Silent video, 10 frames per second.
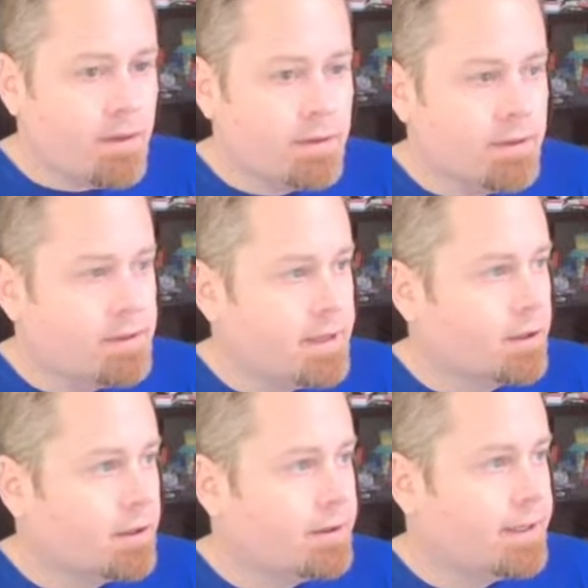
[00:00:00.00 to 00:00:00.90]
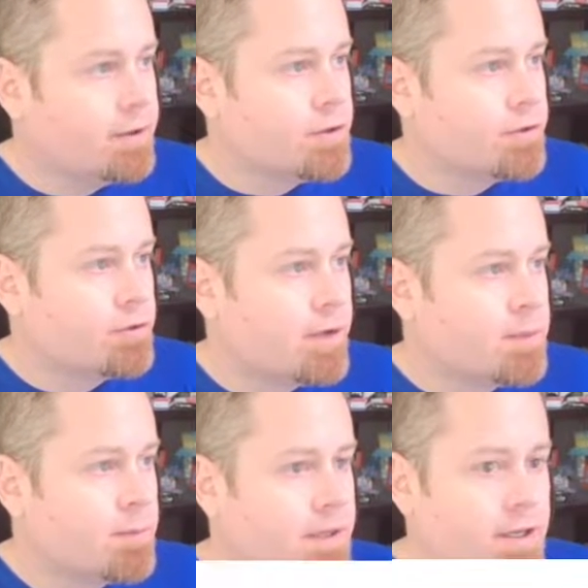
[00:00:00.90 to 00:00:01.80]
And then taking a look at the Dow Jones
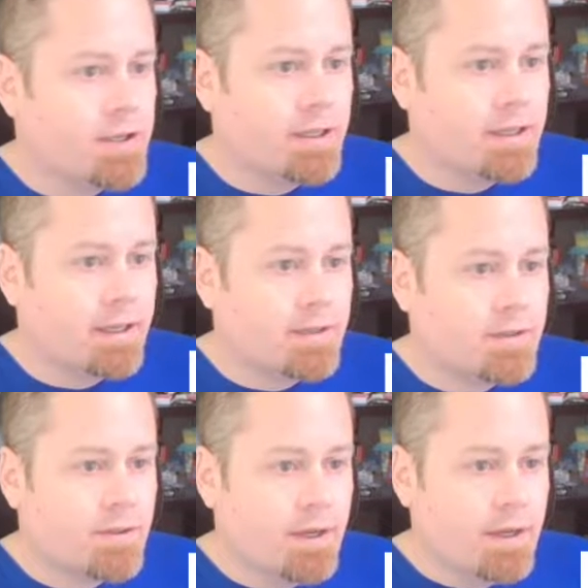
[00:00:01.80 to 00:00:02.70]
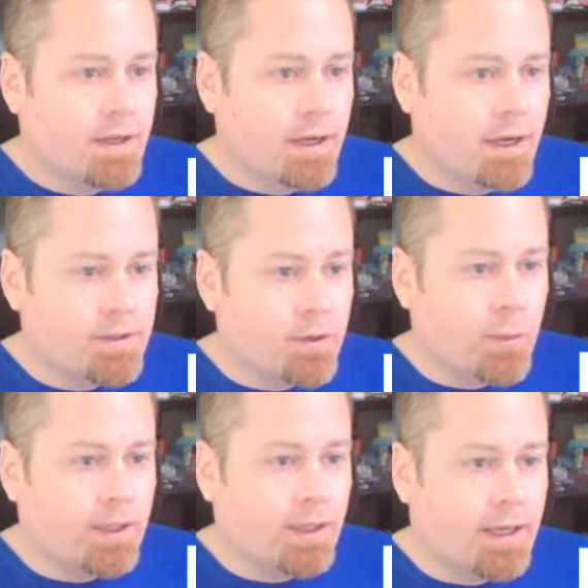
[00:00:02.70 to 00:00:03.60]
Transportation Index. These are
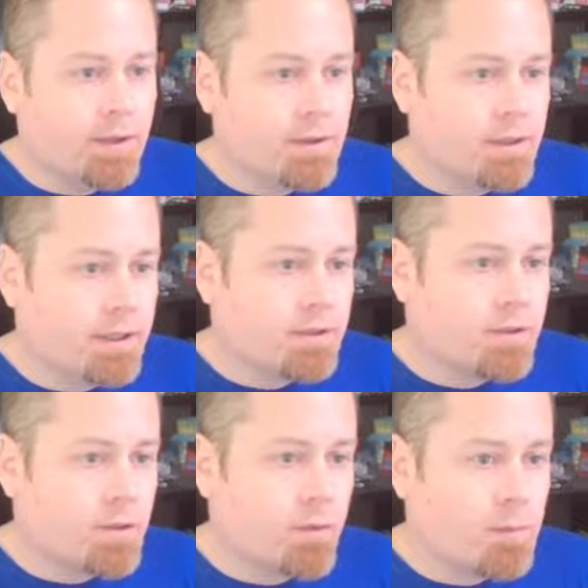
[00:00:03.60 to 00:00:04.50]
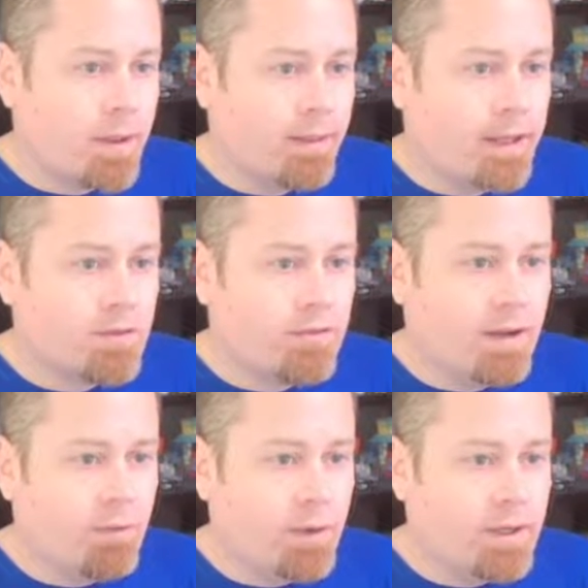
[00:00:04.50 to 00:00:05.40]
weekly candlesticks, and so for about the last
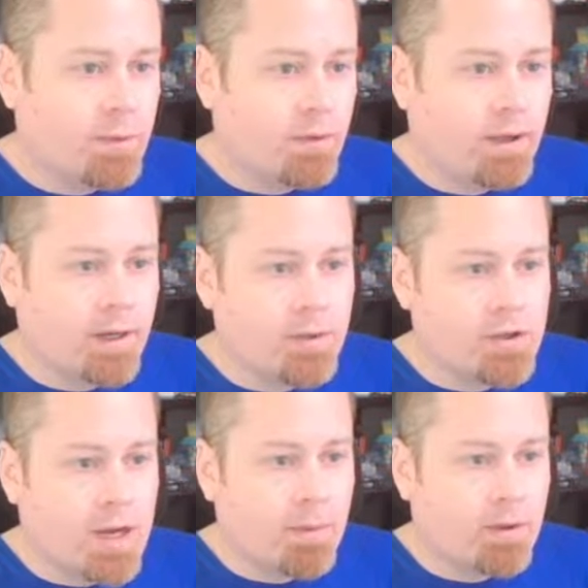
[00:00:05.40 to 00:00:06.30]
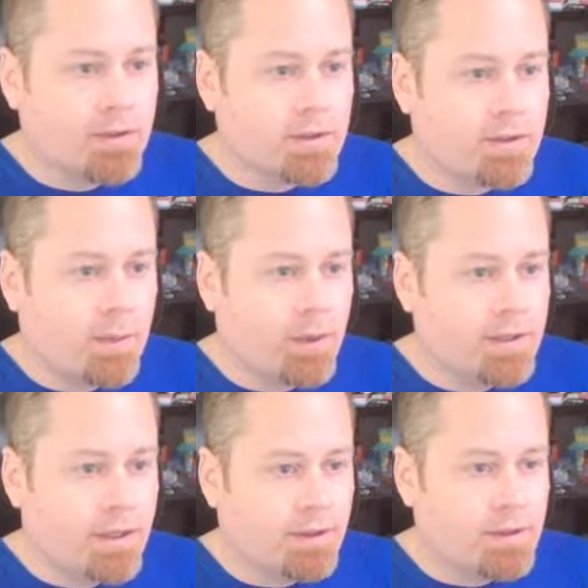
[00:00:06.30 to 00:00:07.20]
5 weeks, we've kind of been chopping around sideways
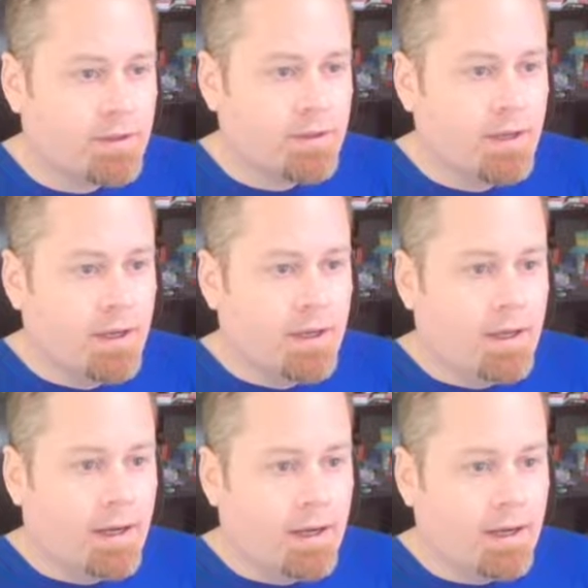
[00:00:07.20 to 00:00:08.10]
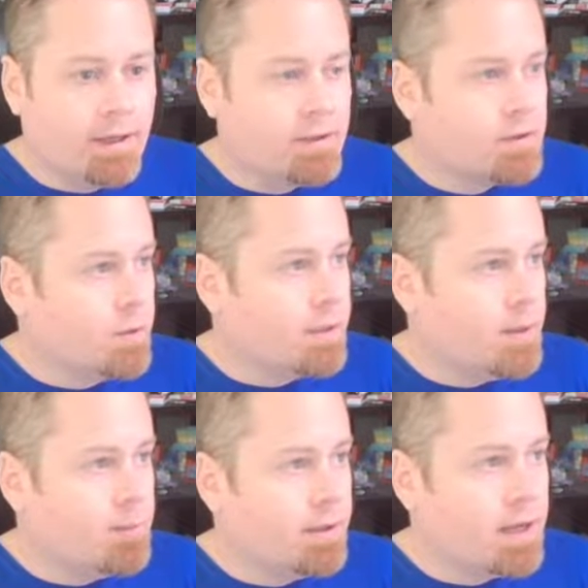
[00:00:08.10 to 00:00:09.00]
on this. And so
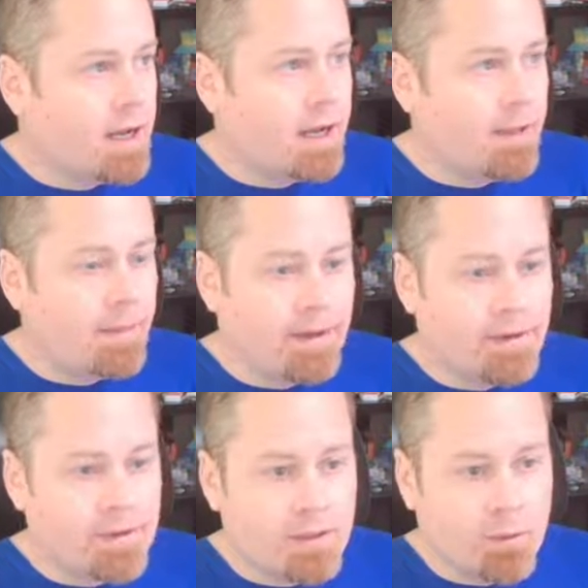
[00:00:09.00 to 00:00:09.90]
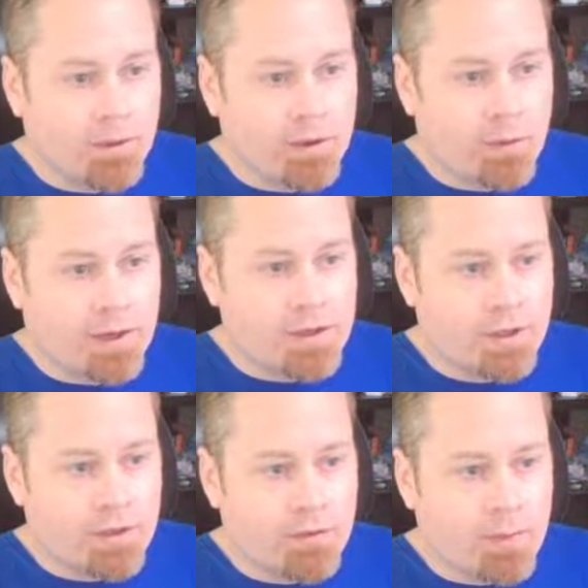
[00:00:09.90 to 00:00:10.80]
keep an eye on that to see where the direction
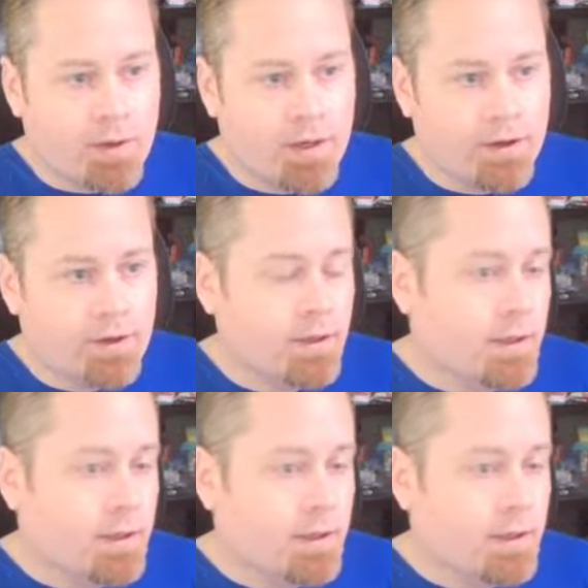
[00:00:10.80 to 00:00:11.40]
is from here